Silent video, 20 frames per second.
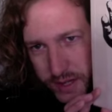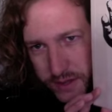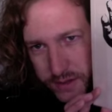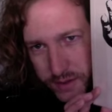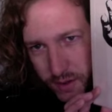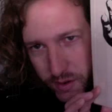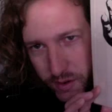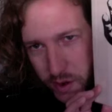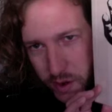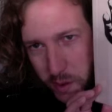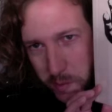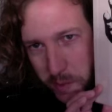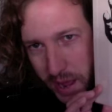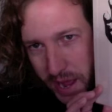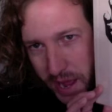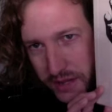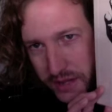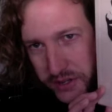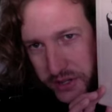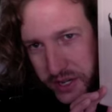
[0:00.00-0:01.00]

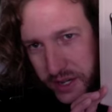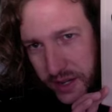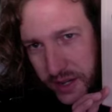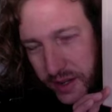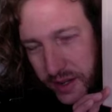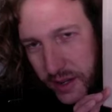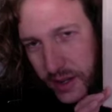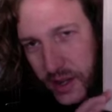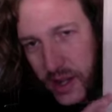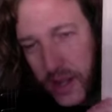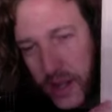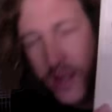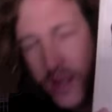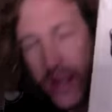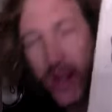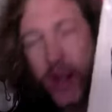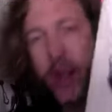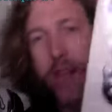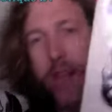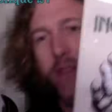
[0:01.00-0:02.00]
Apache,
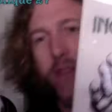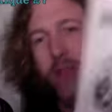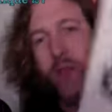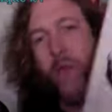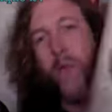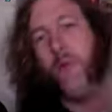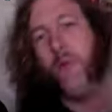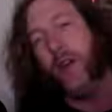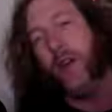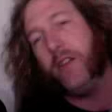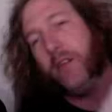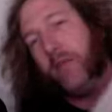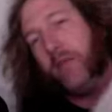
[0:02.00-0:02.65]
is one of the most